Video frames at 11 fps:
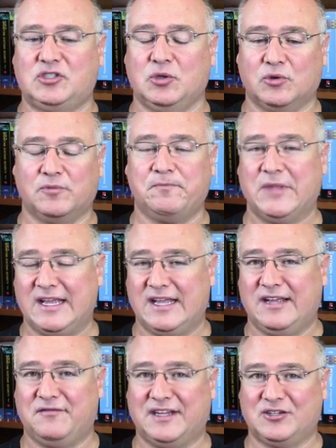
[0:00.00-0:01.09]
tool
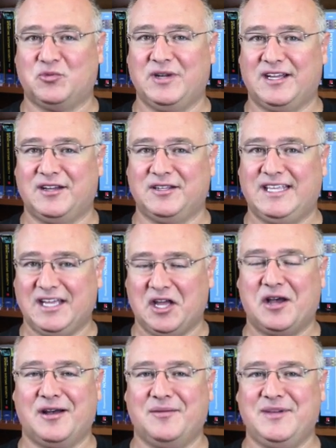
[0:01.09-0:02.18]
in fact, we,
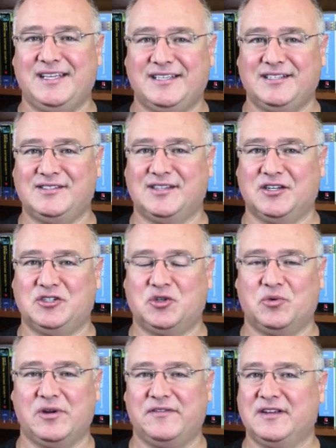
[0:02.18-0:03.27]
GitHub is a
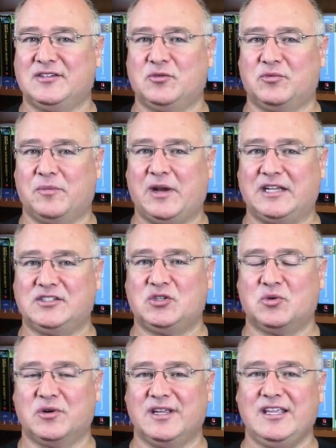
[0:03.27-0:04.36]
terrific
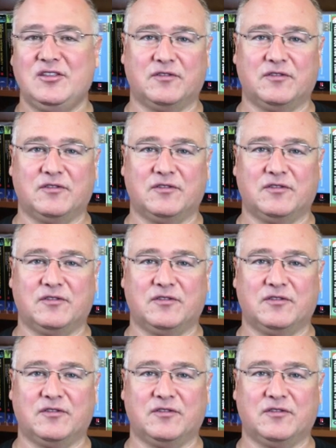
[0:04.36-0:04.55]
repository